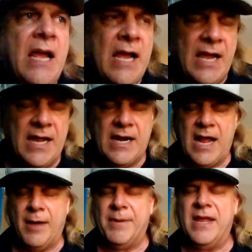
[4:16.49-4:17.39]
And
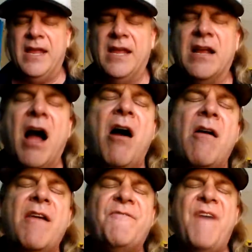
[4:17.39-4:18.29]
I'll be
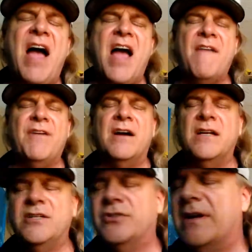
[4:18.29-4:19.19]
gone a
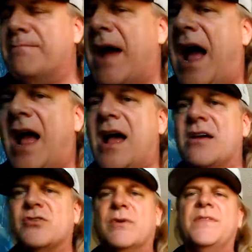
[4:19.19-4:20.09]
500
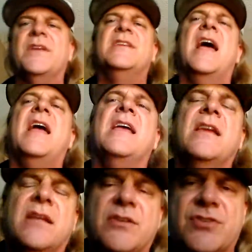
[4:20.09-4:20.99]
miles when the day
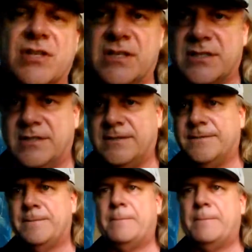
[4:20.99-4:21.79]
is done.